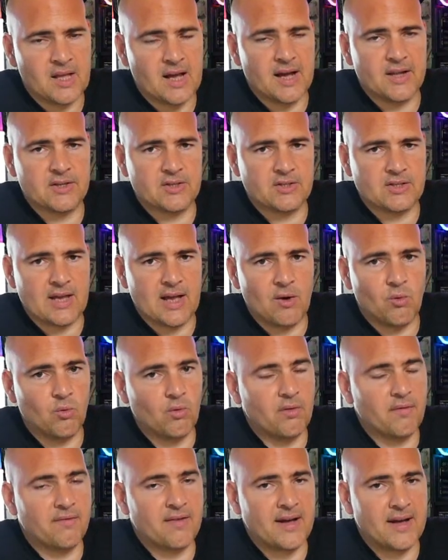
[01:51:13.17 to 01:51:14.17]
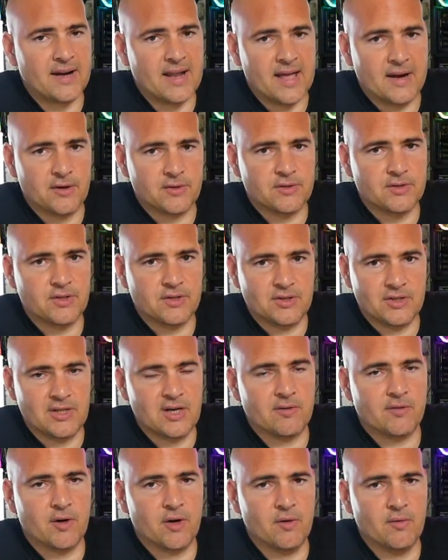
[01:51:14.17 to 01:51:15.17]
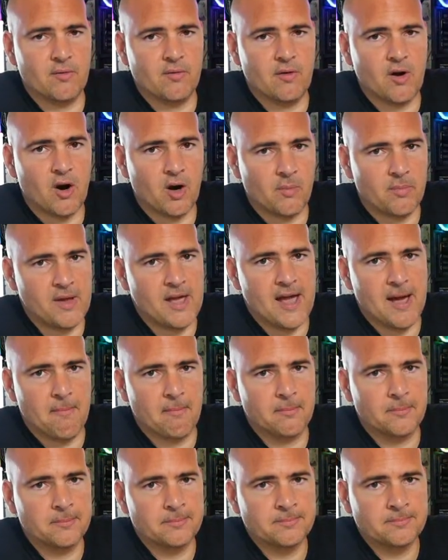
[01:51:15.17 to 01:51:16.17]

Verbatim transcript: and set all the fan headers to 0 RPM.